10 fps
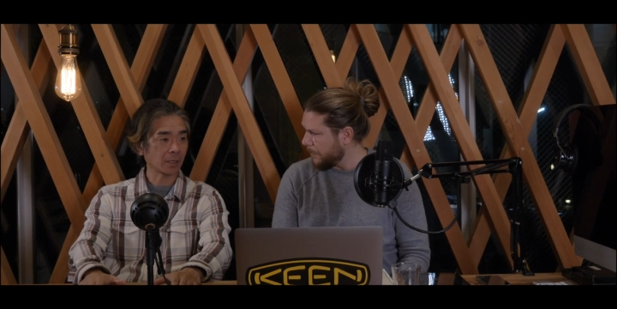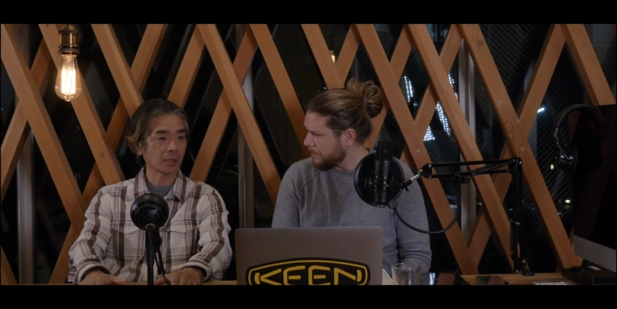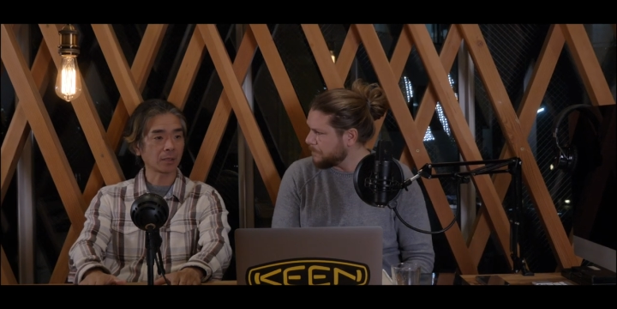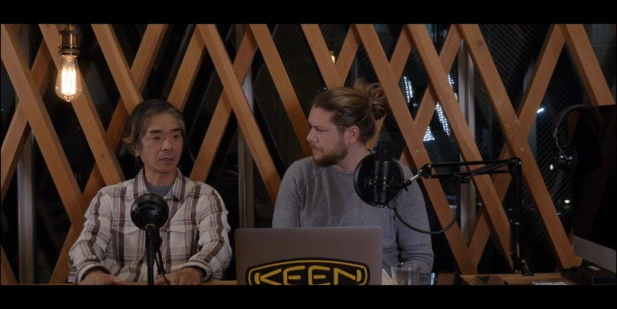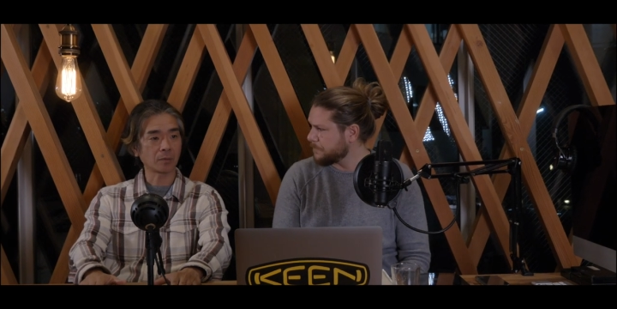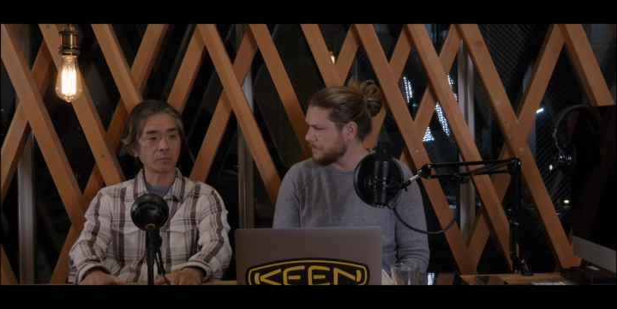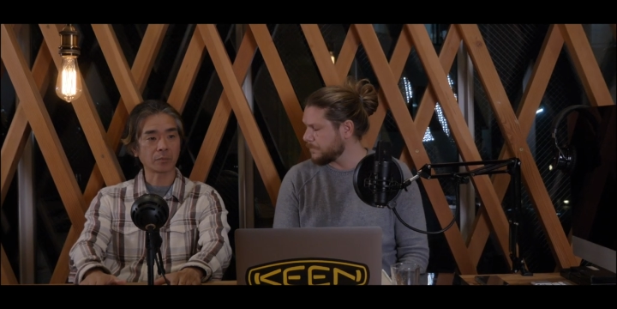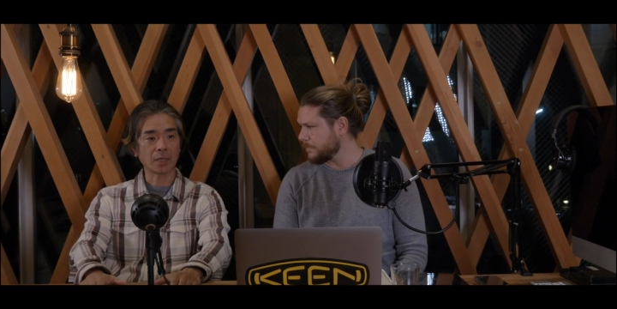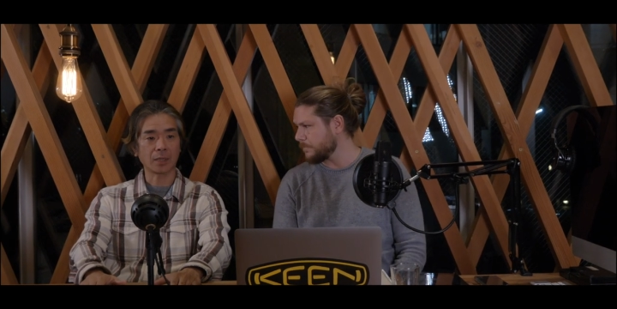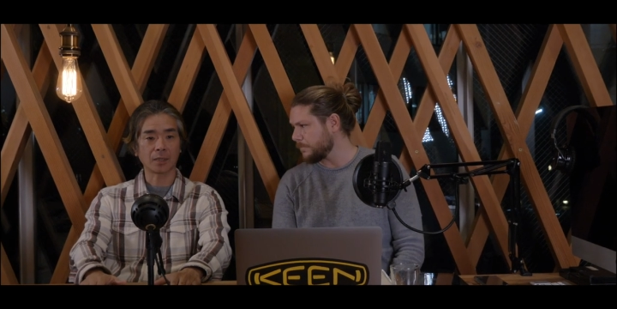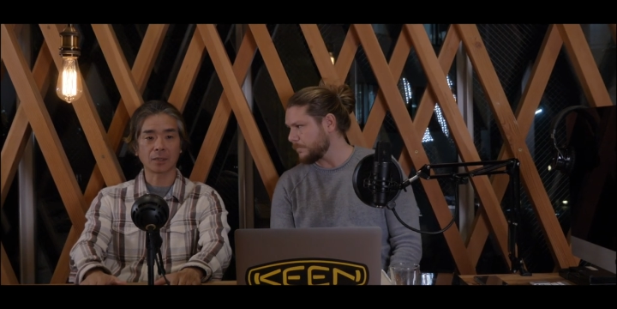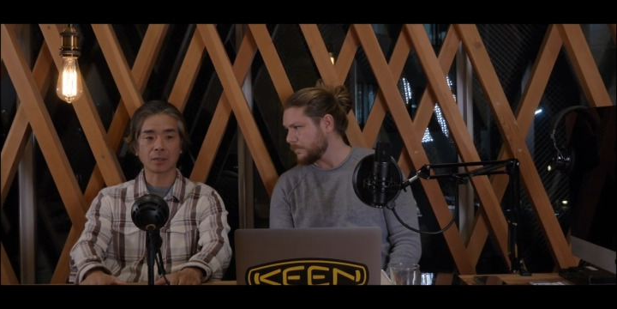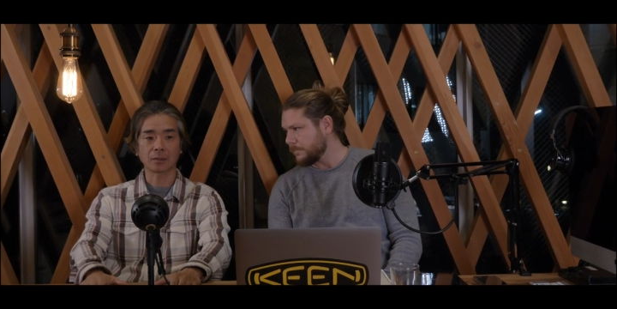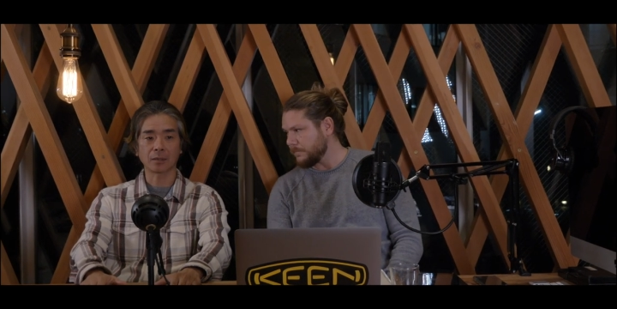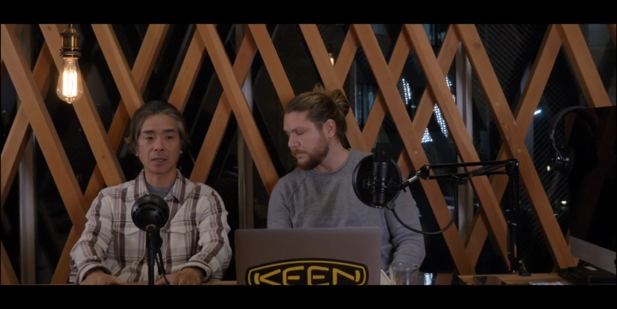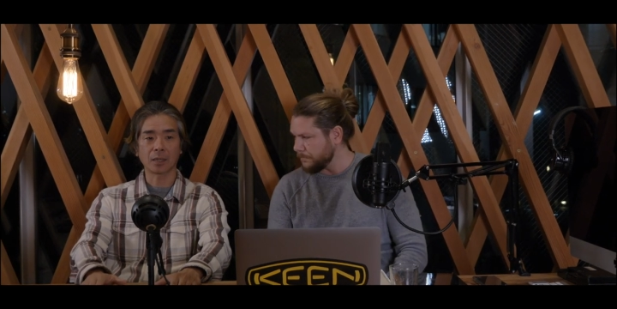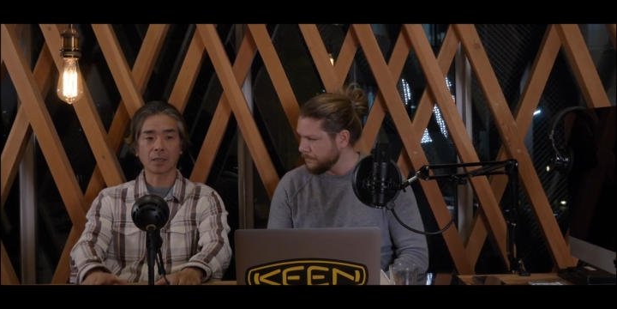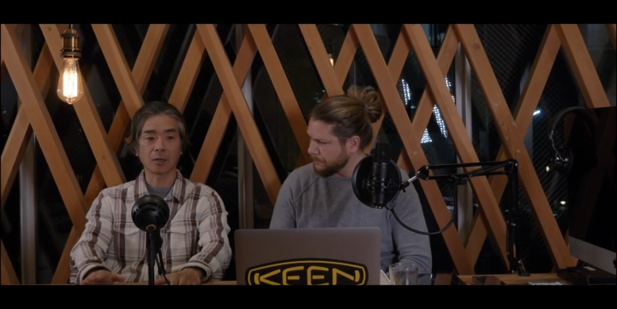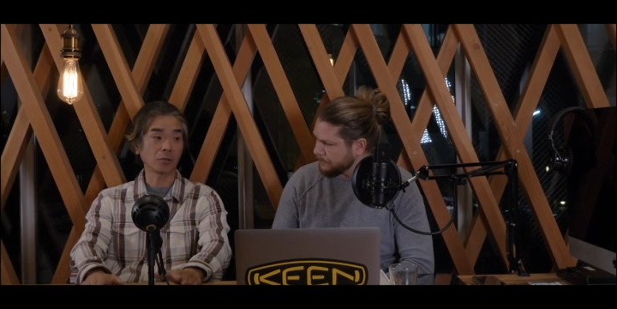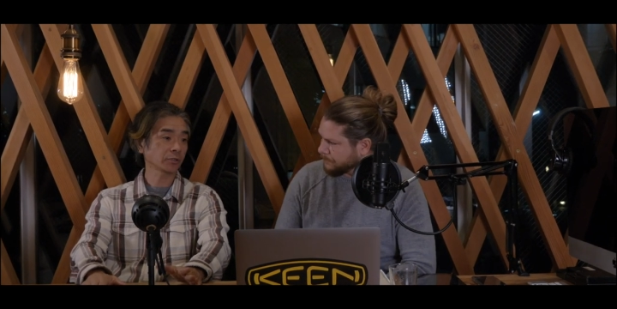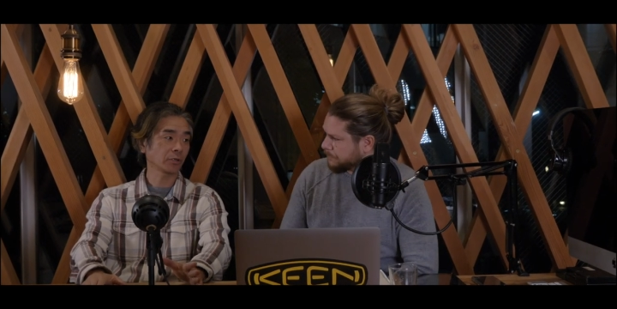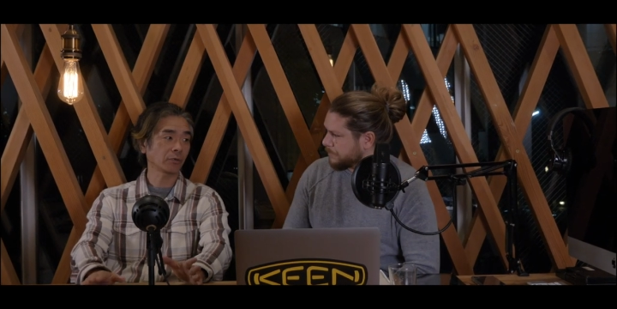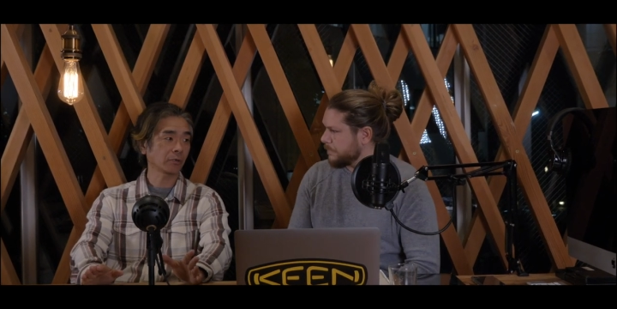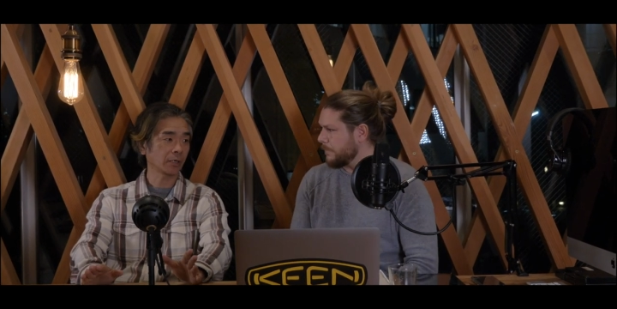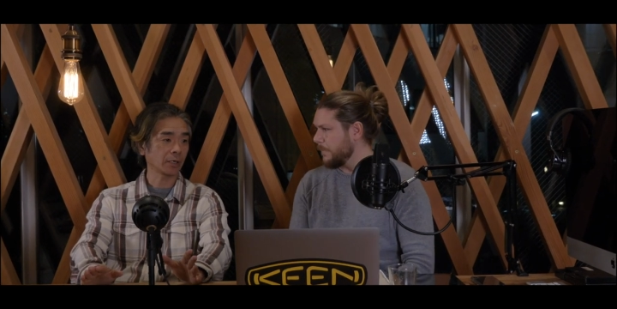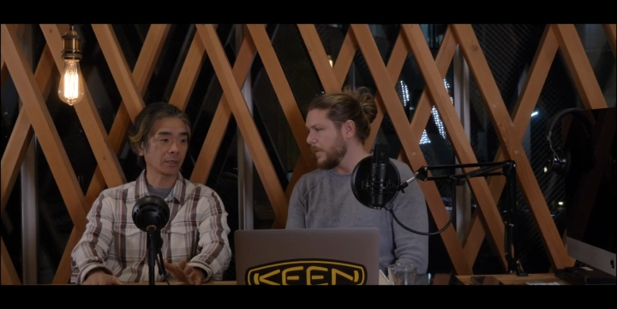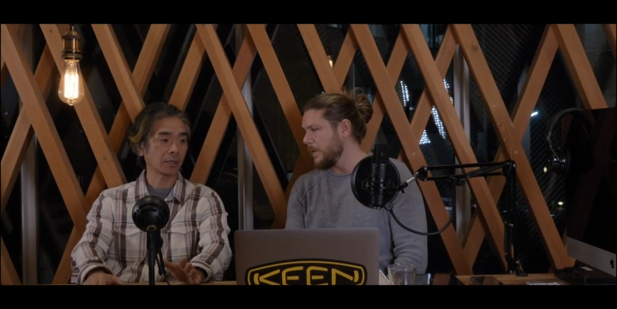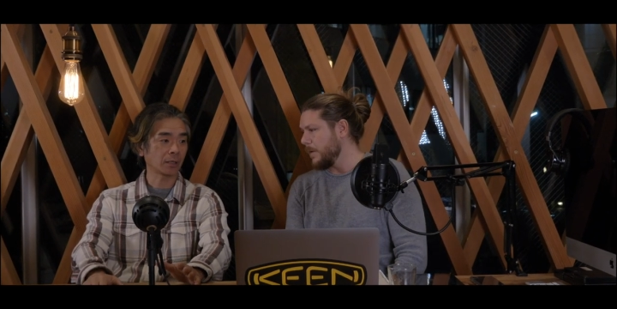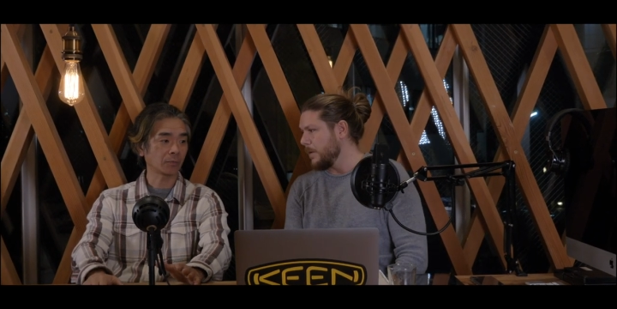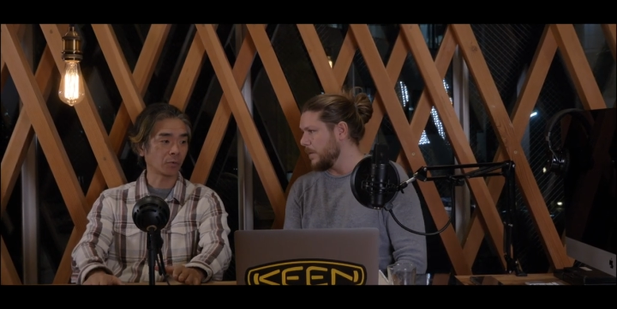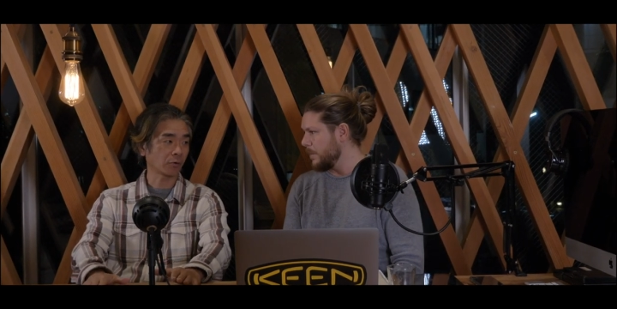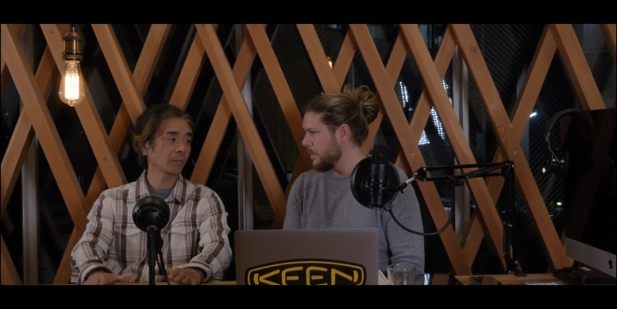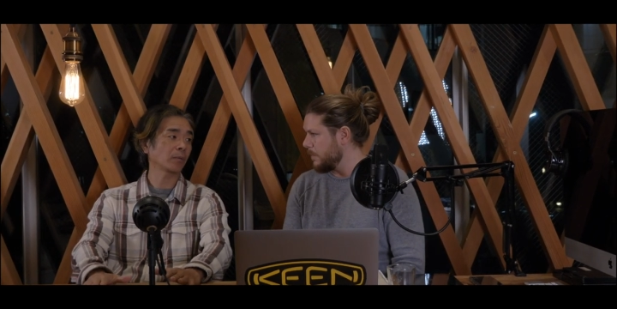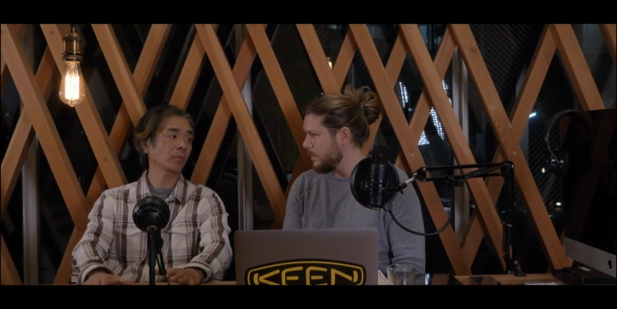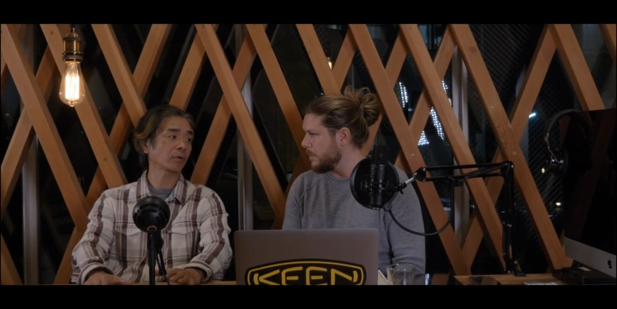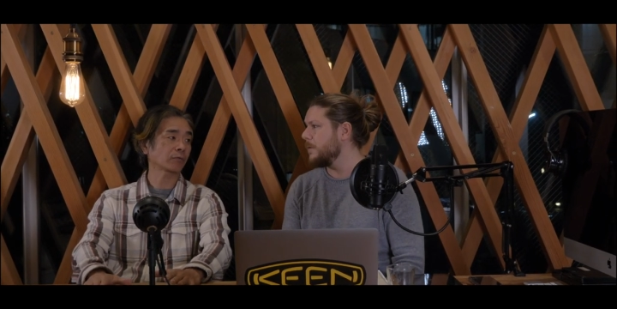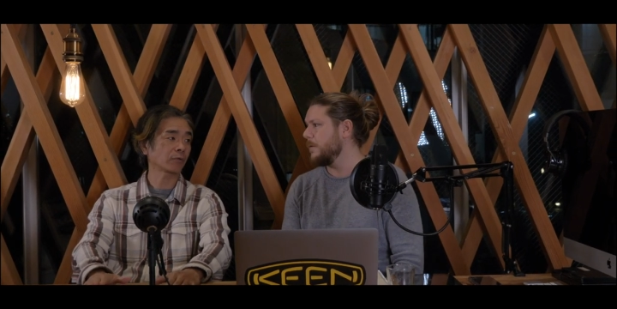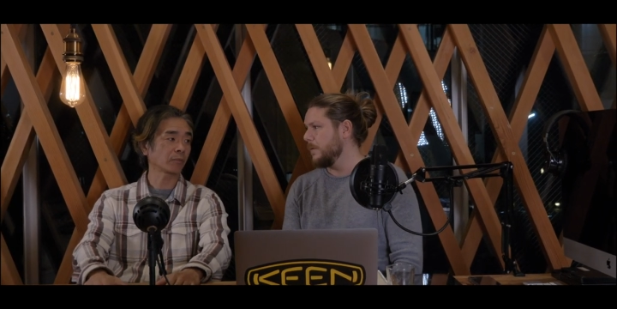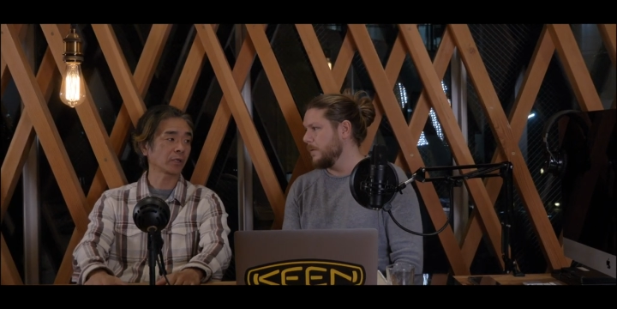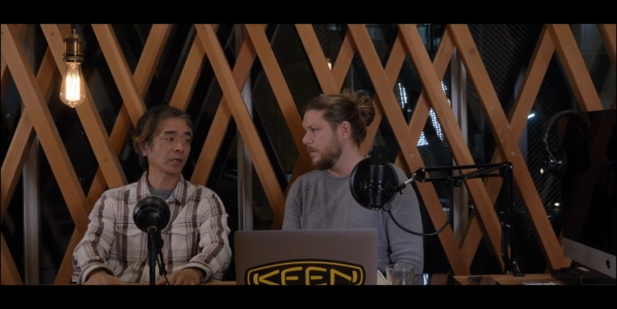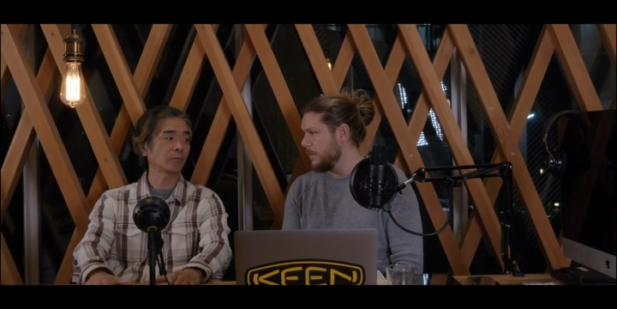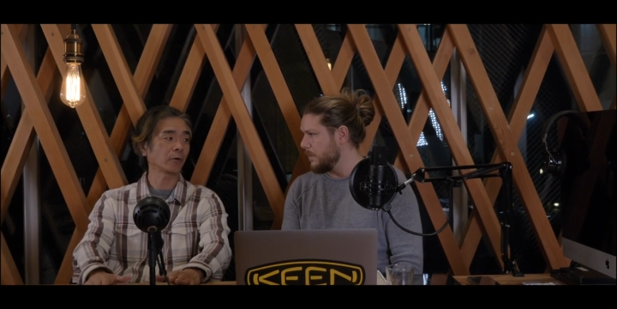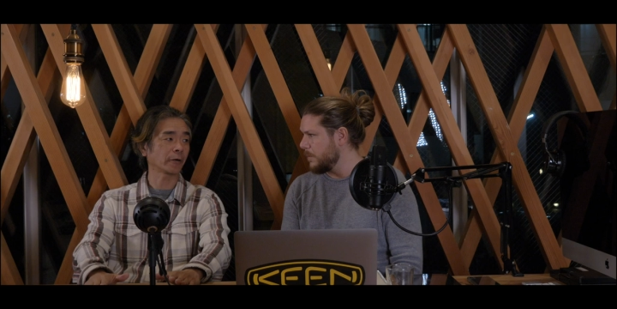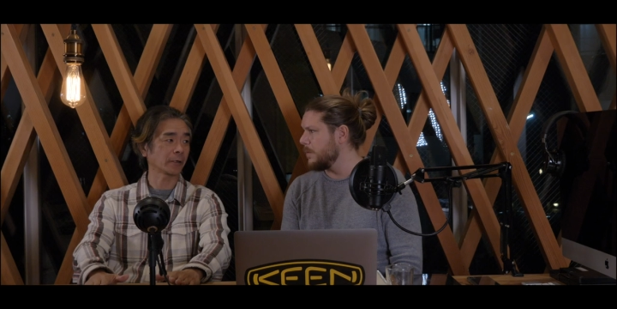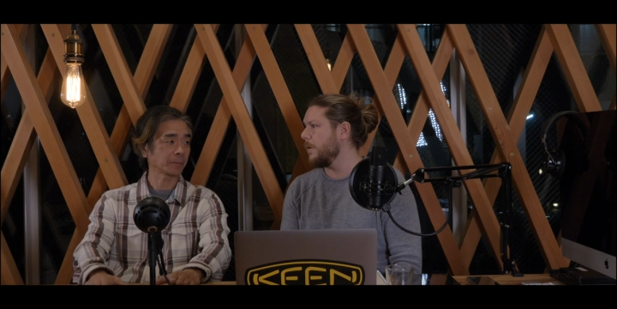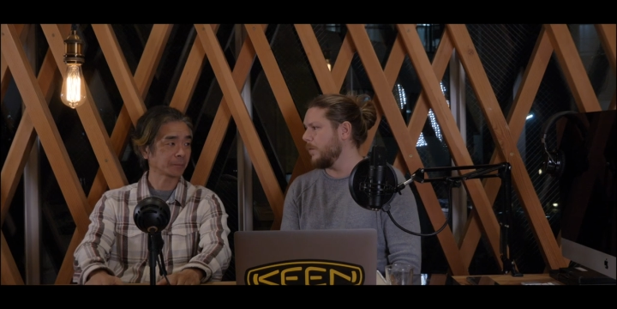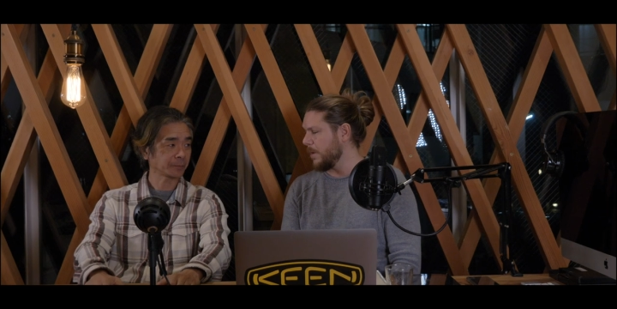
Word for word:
Speaker 1: and also a board member for Mirai no Mori.